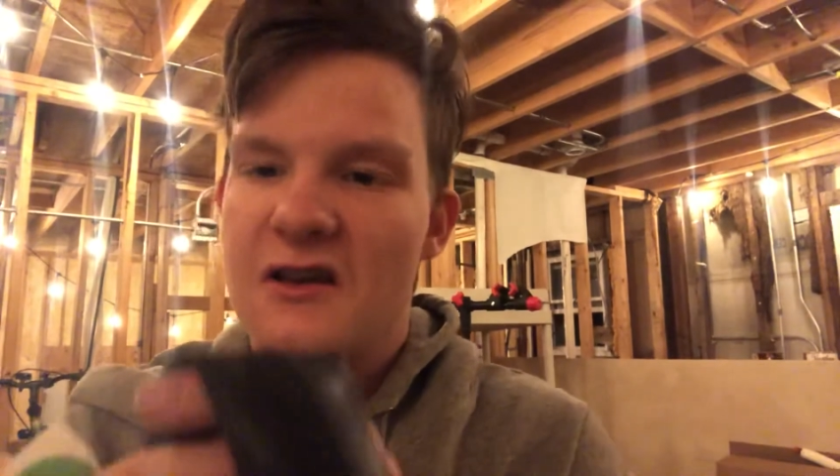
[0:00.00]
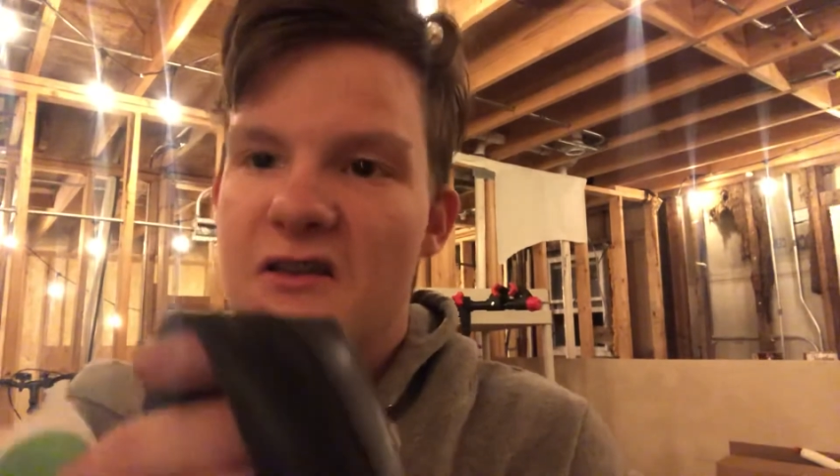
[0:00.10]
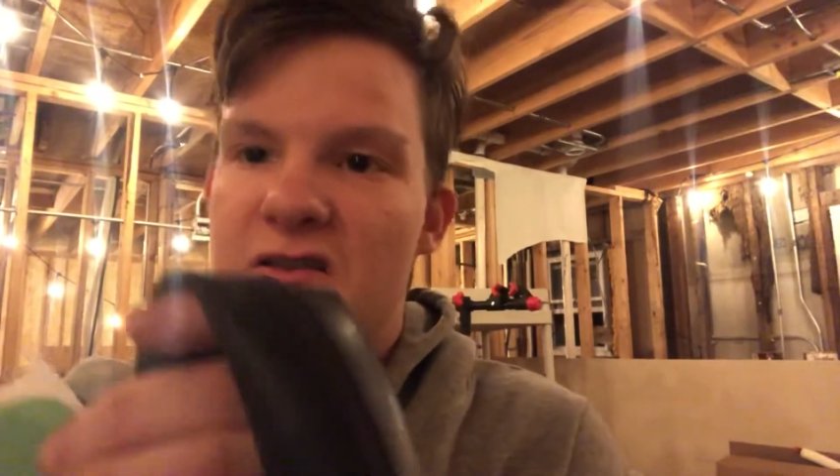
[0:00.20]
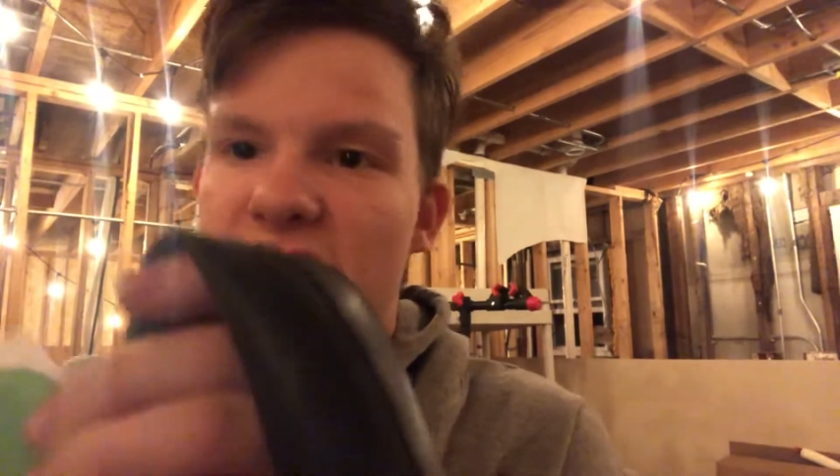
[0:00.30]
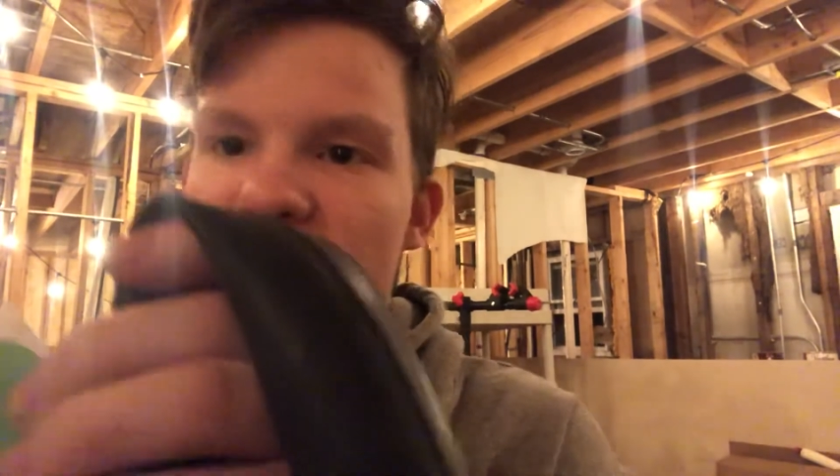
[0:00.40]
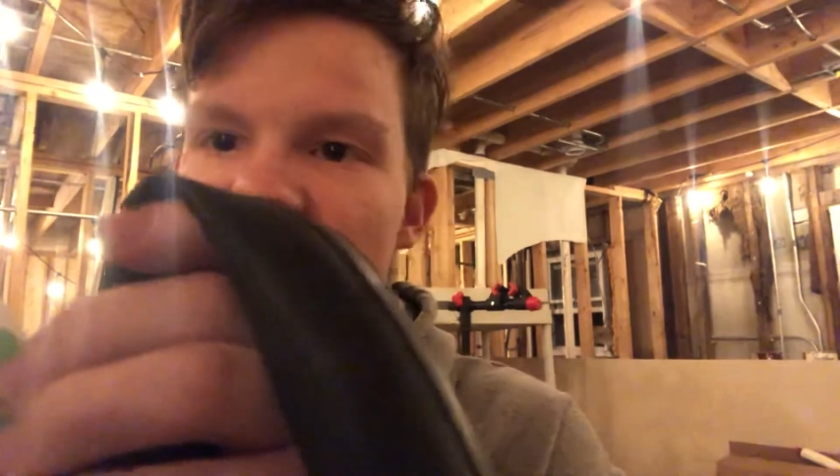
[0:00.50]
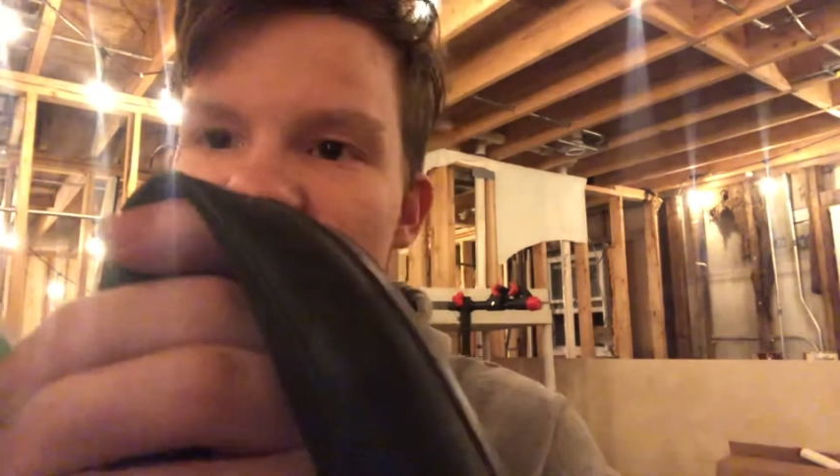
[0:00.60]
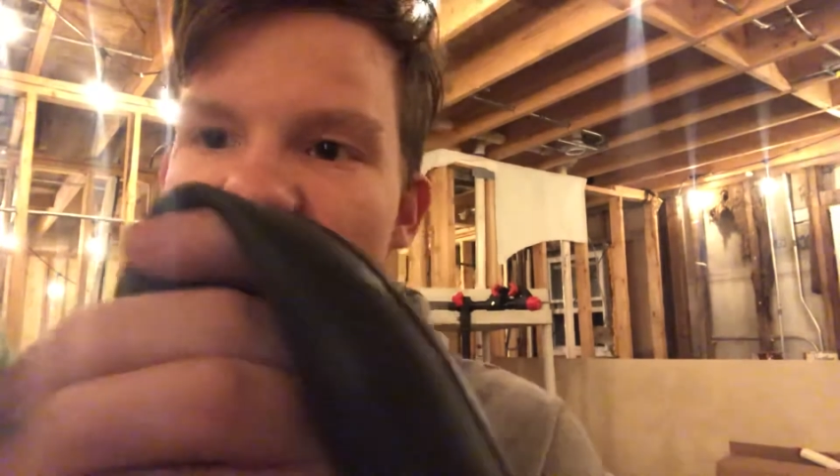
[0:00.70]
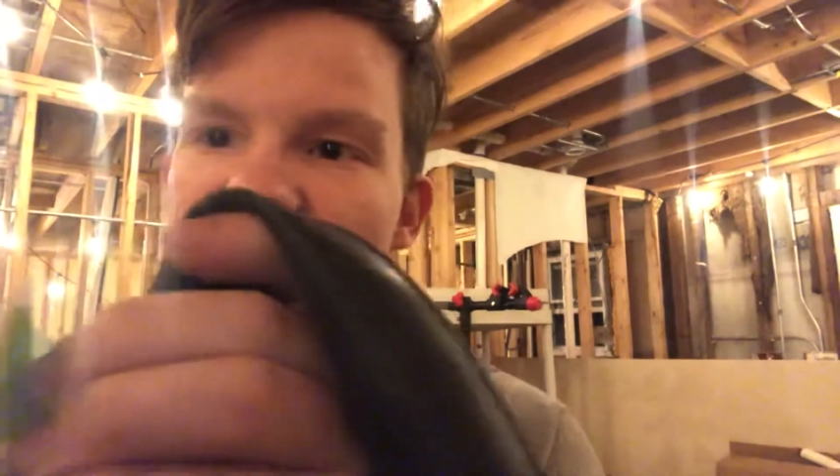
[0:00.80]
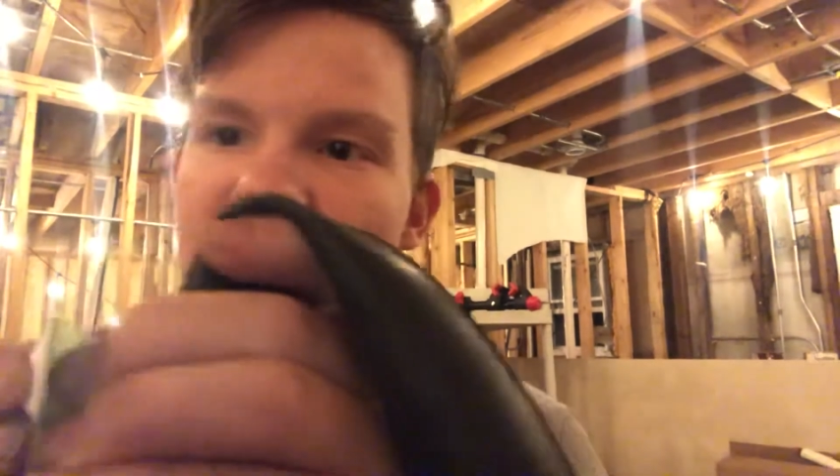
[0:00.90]
you just
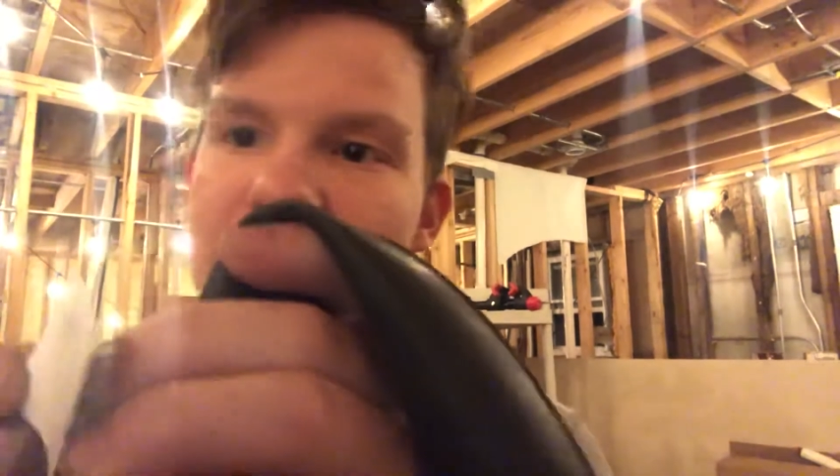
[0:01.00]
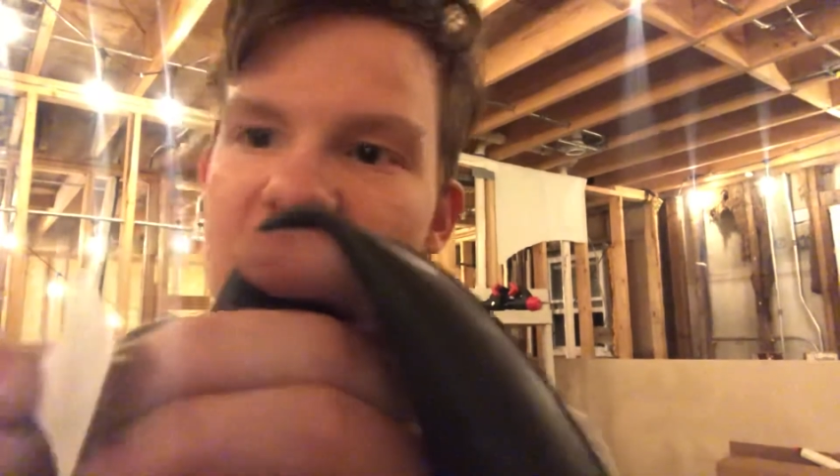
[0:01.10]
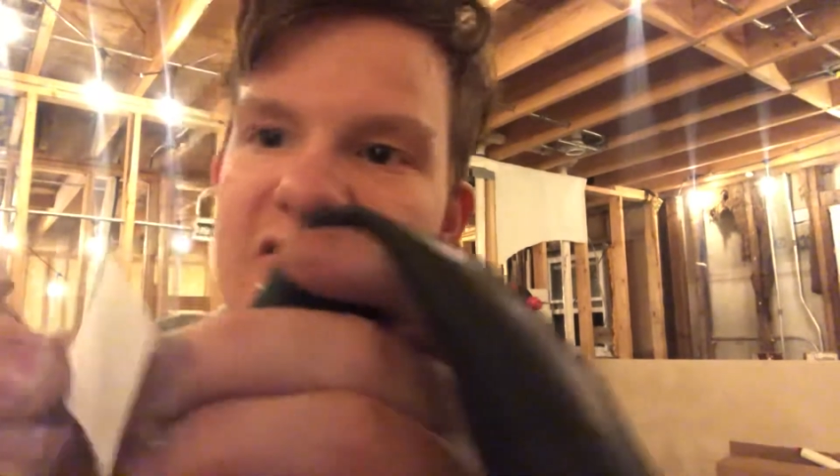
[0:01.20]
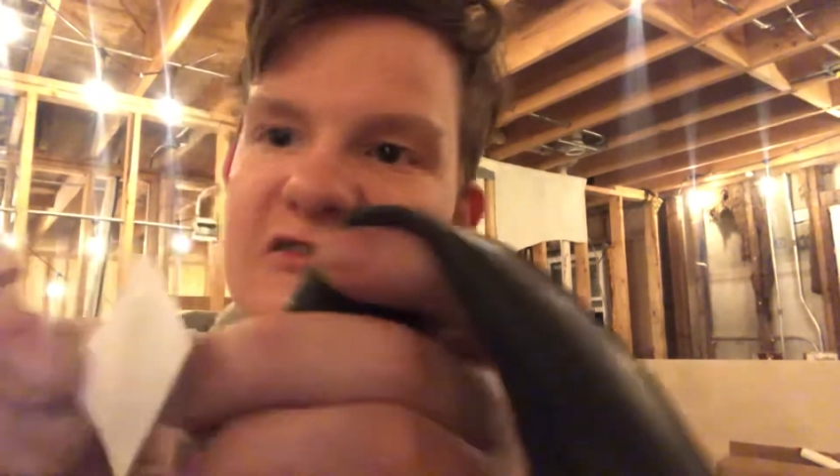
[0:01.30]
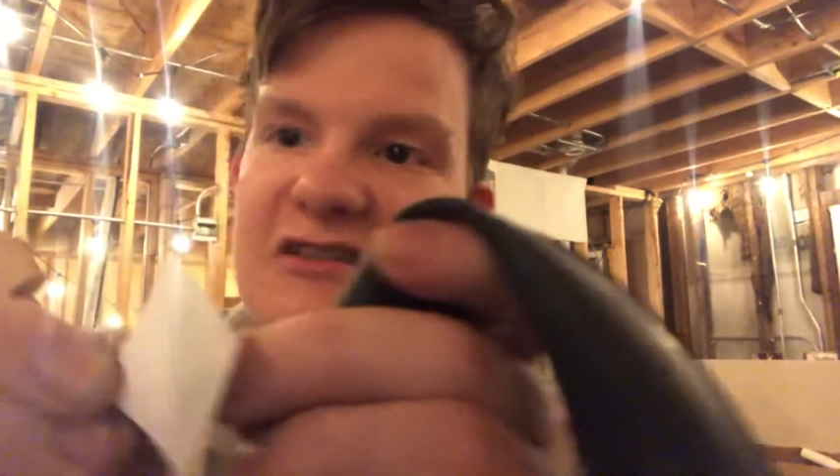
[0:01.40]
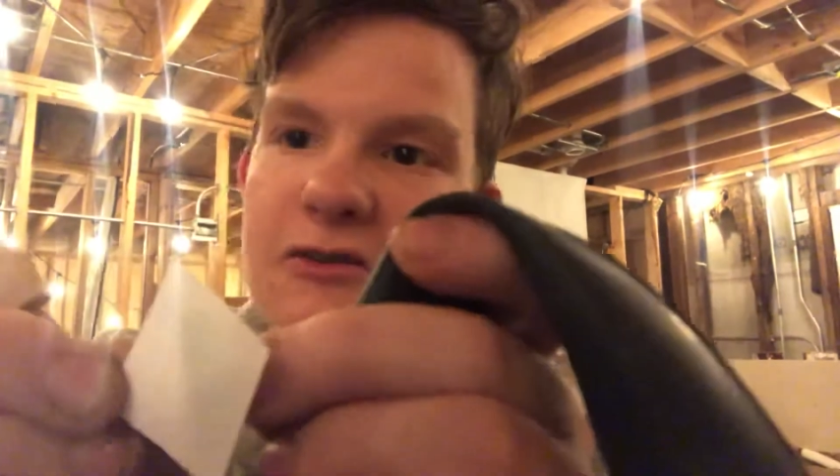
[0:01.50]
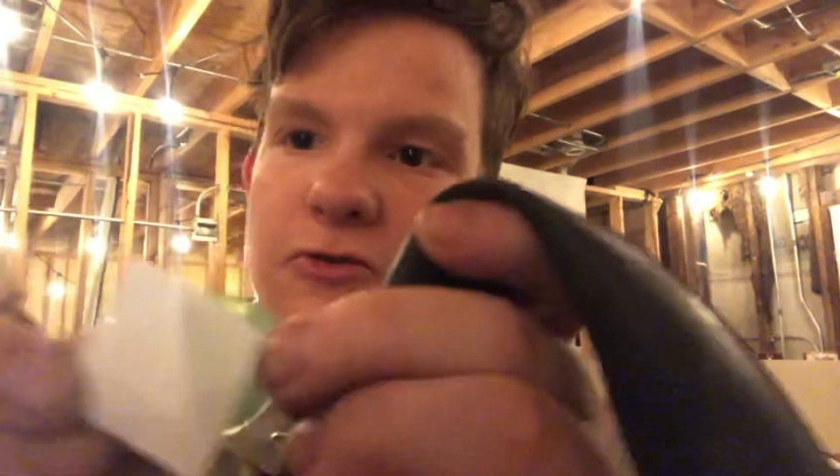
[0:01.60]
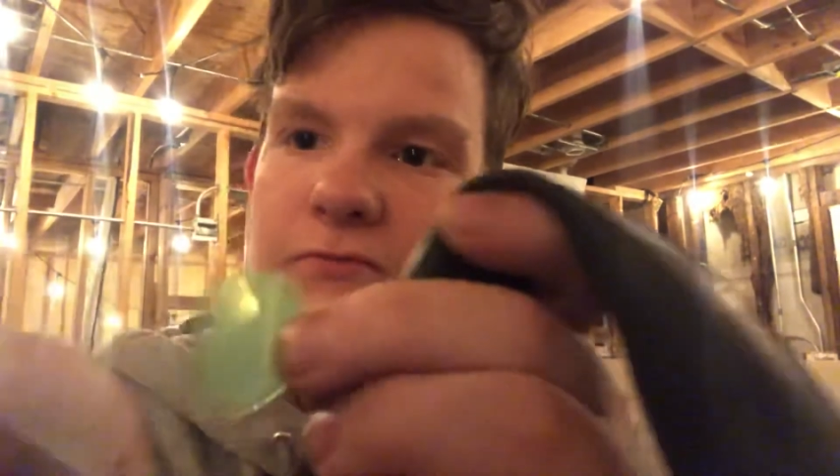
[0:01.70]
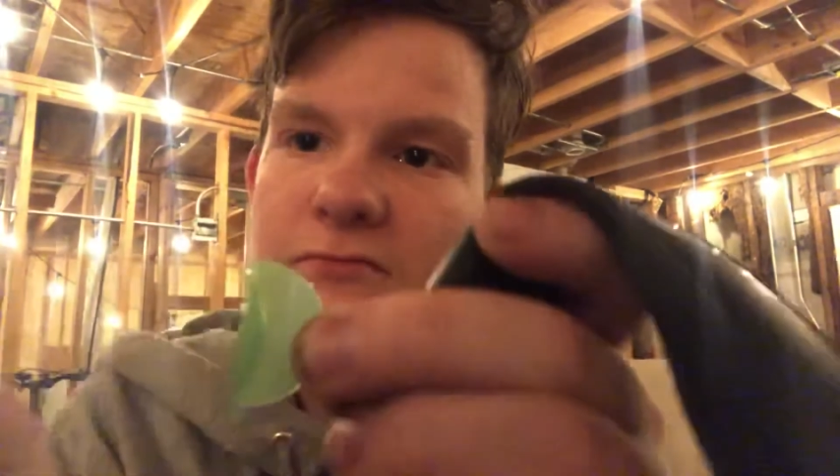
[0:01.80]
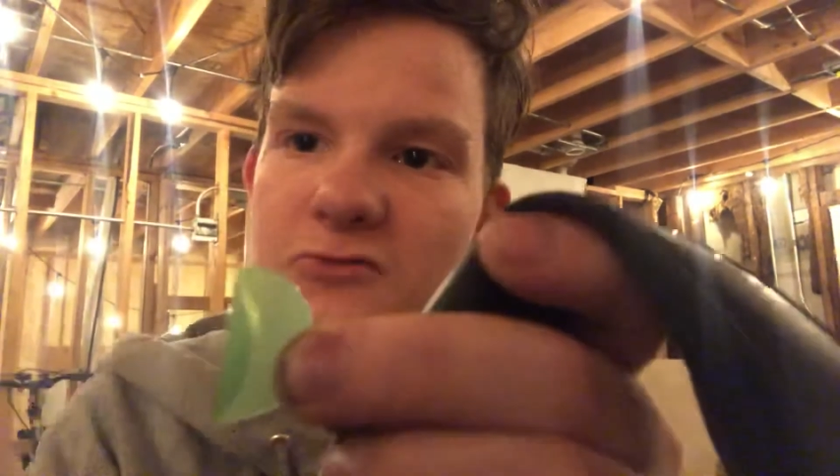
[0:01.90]
take it off like a sticker,
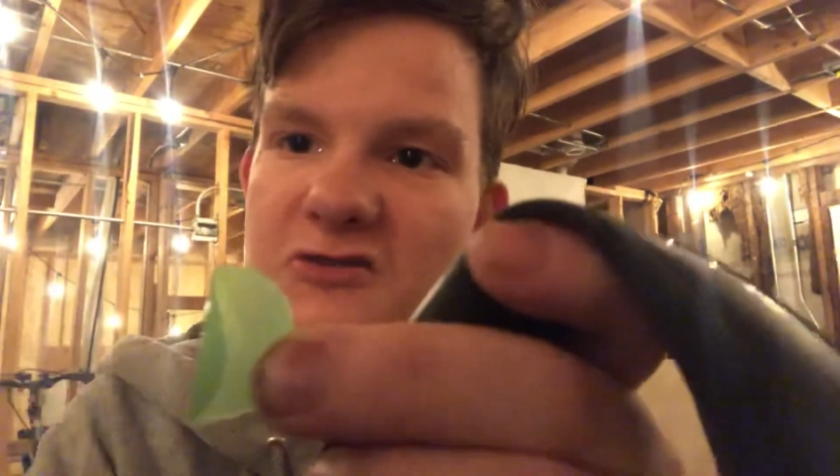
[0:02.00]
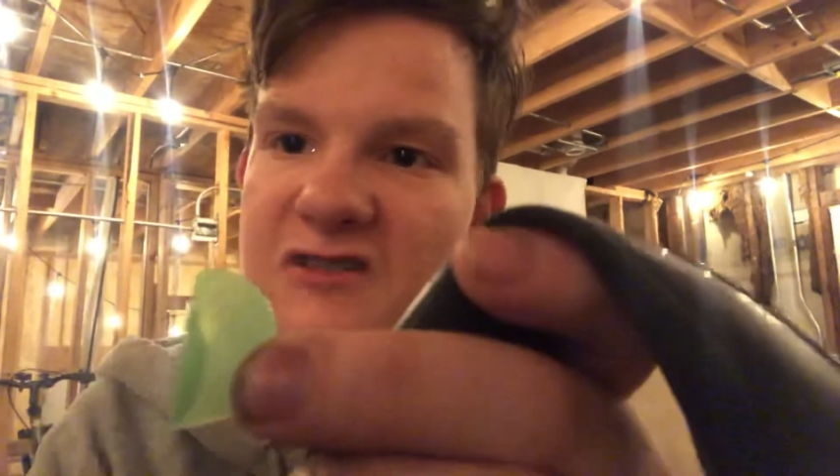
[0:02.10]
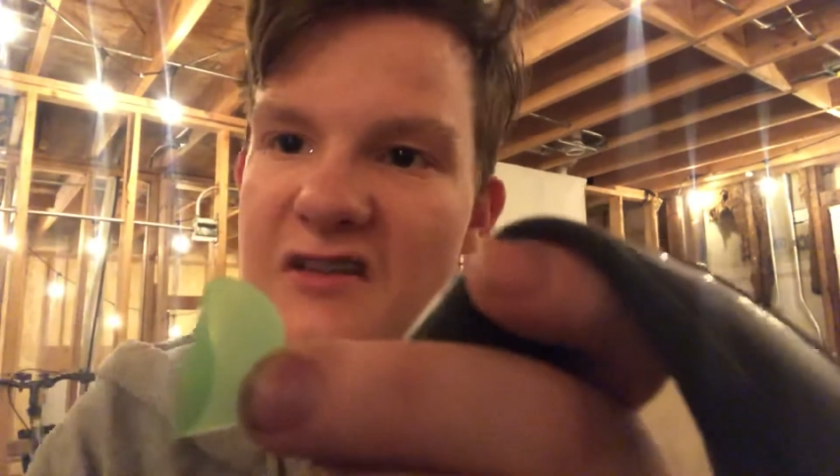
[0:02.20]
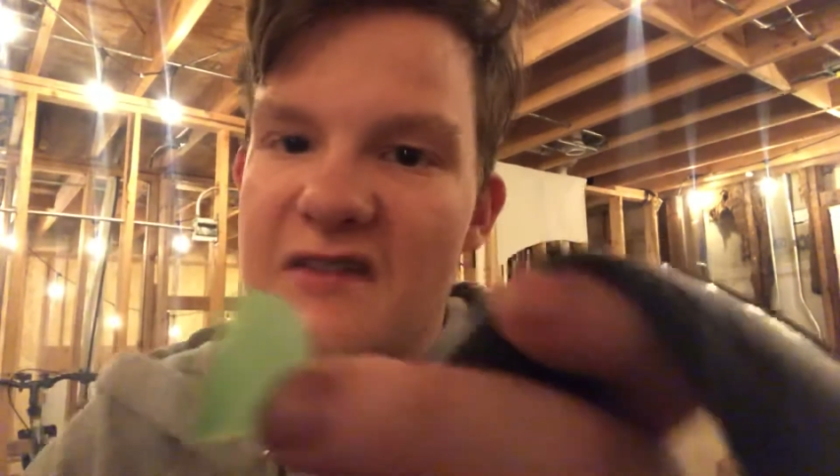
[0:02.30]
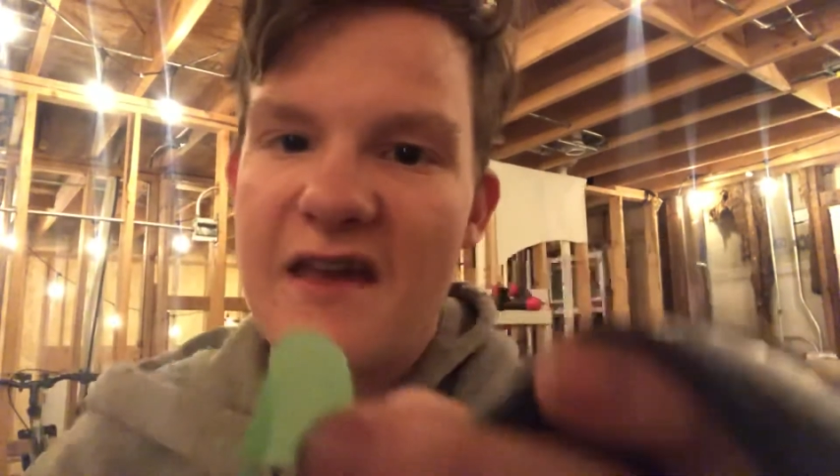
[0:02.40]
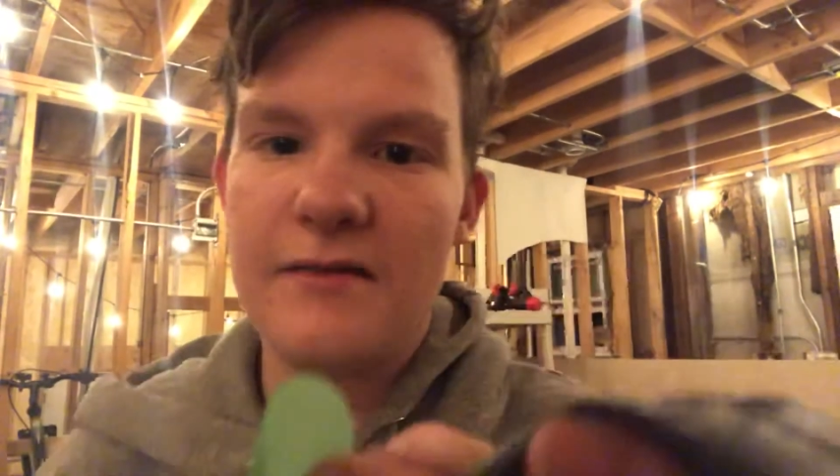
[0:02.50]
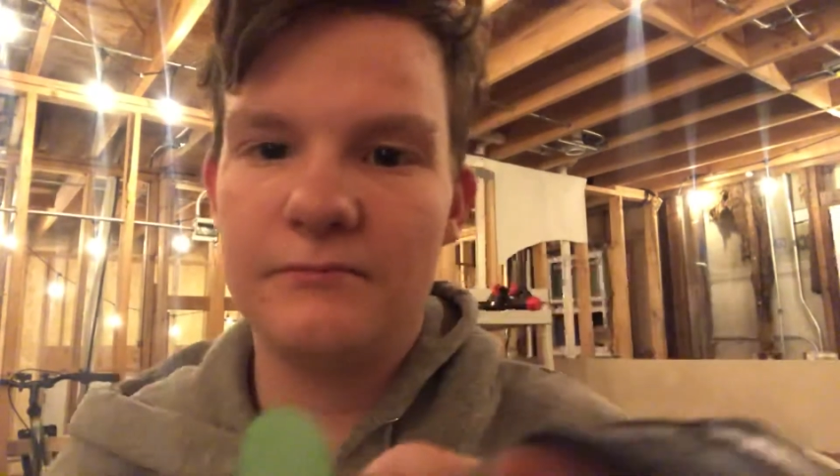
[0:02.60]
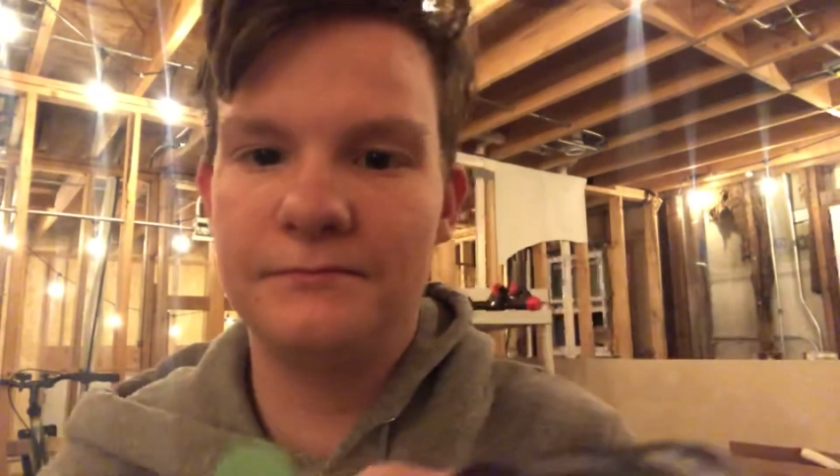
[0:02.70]
just like that.